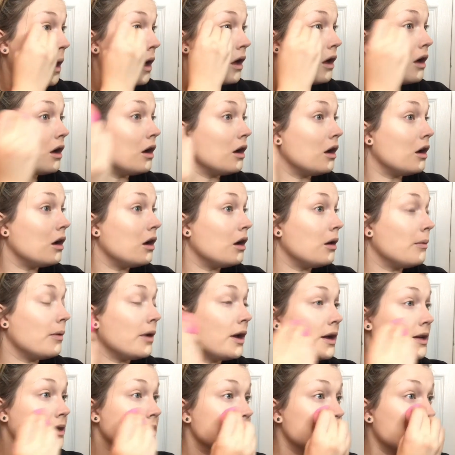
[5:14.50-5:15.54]

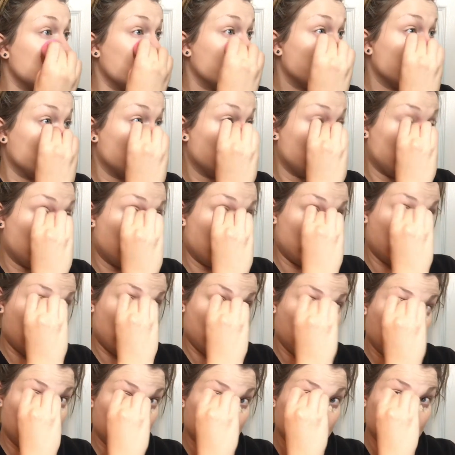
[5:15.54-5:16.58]
I definitely
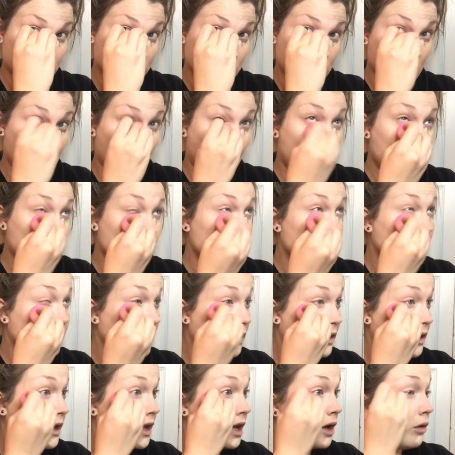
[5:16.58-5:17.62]
think it's not
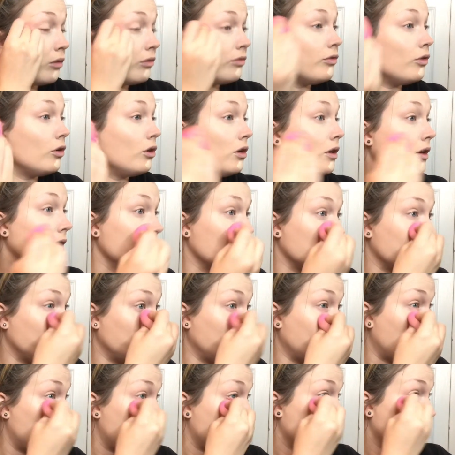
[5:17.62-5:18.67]
very helpful in
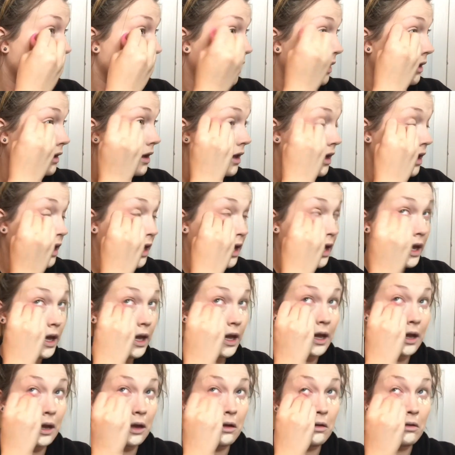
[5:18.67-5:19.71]
applying
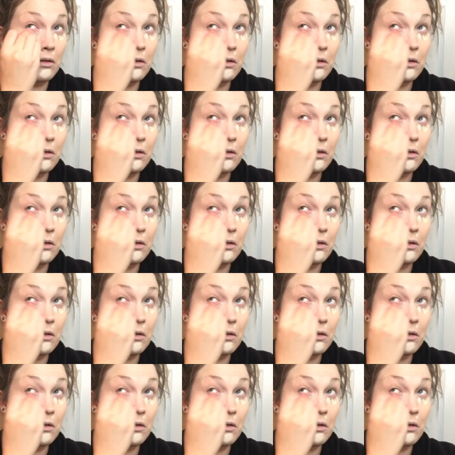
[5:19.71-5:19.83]
a